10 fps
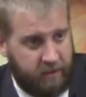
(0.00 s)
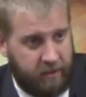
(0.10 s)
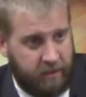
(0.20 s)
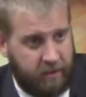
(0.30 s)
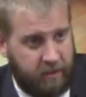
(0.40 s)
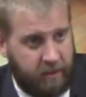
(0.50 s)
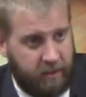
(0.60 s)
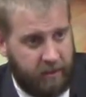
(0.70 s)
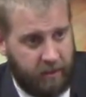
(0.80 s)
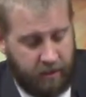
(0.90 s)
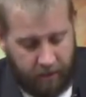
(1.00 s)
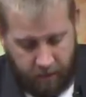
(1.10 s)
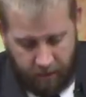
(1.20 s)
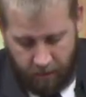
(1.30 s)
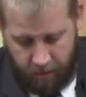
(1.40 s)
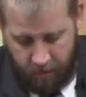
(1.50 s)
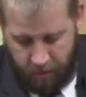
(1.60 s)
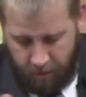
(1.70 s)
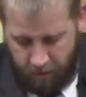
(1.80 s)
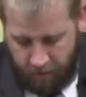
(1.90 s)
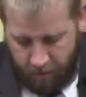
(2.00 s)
(no one is talking)